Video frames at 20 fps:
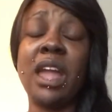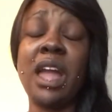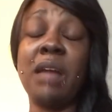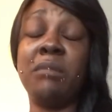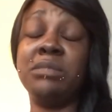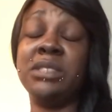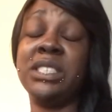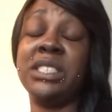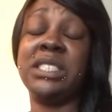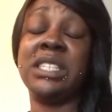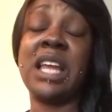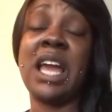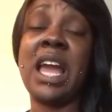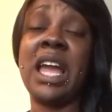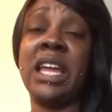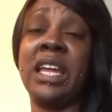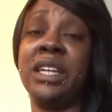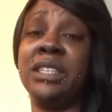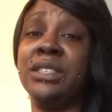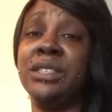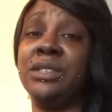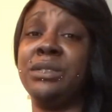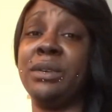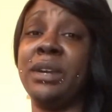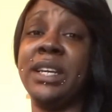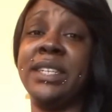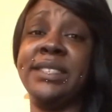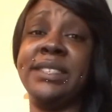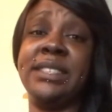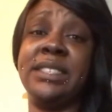I'm just not
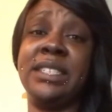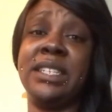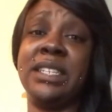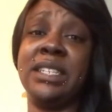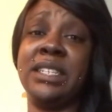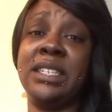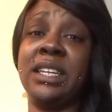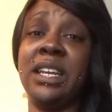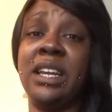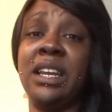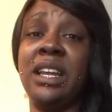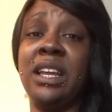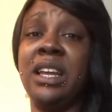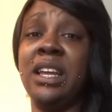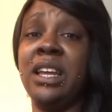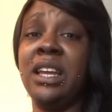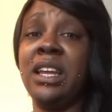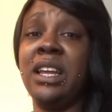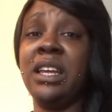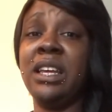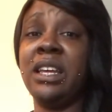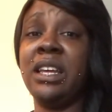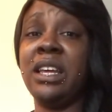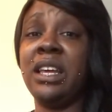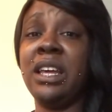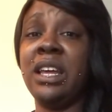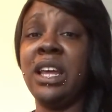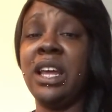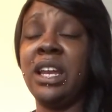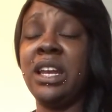interested.
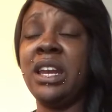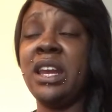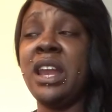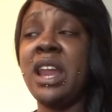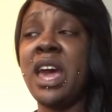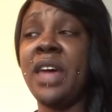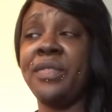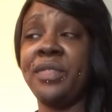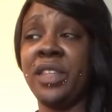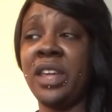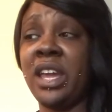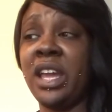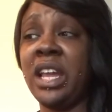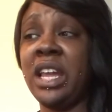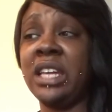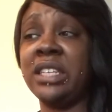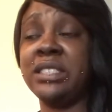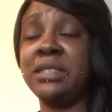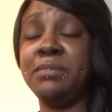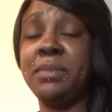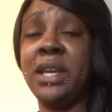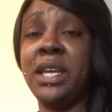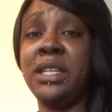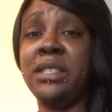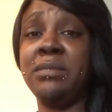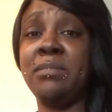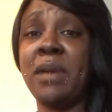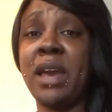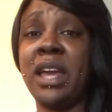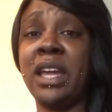Nothing has
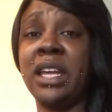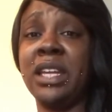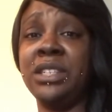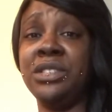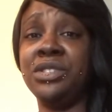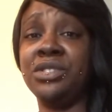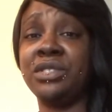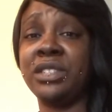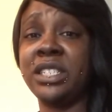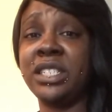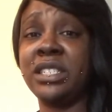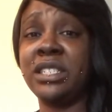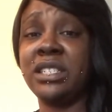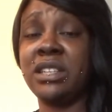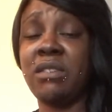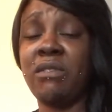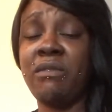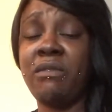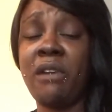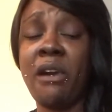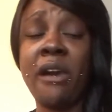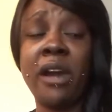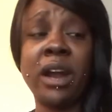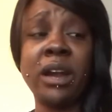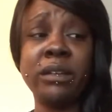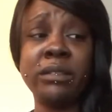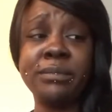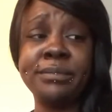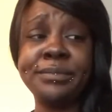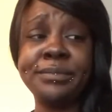piqued my interest so far.